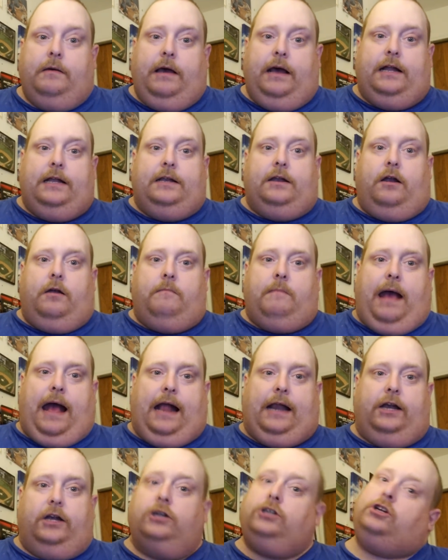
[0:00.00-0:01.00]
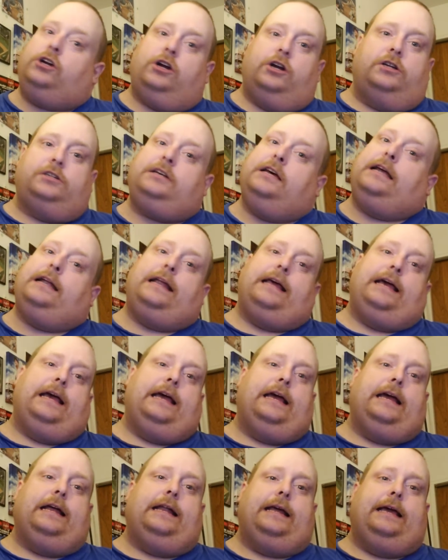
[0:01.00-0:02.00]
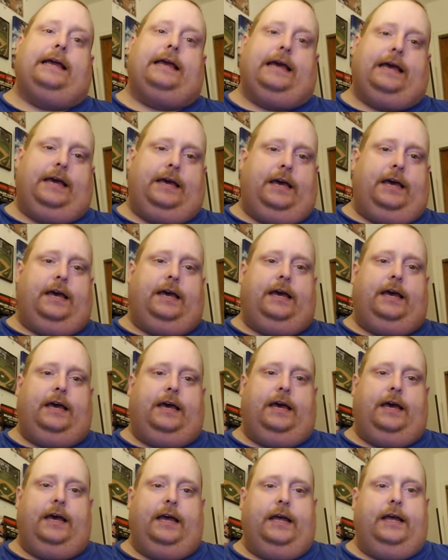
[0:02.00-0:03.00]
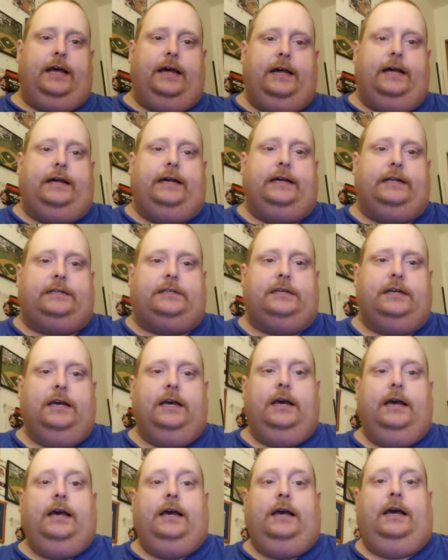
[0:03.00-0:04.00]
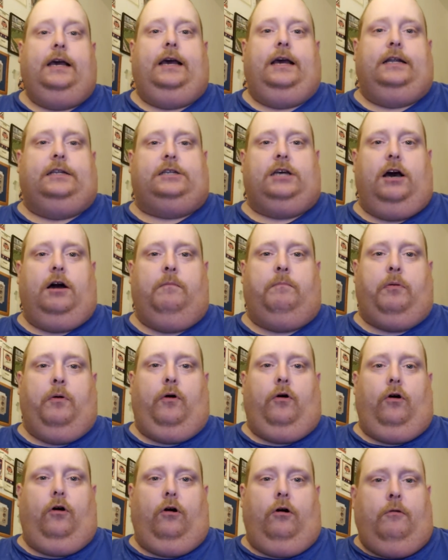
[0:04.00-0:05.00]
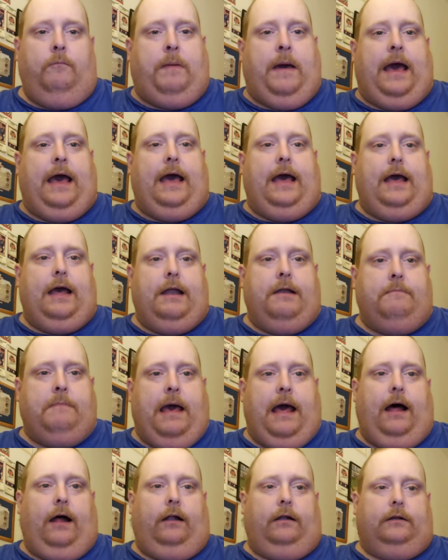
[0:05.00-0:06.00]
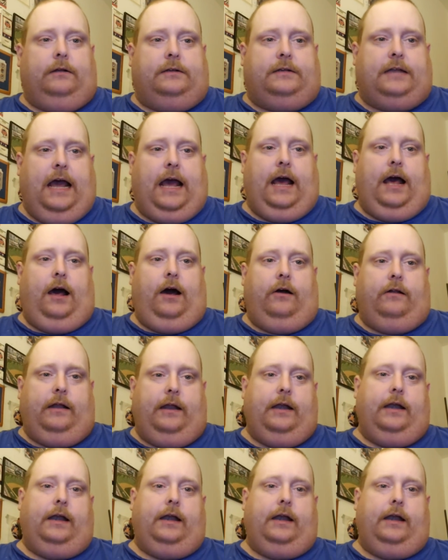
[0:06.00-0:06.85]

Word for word: and their manager's an idiot. It's a bullpen meltdown.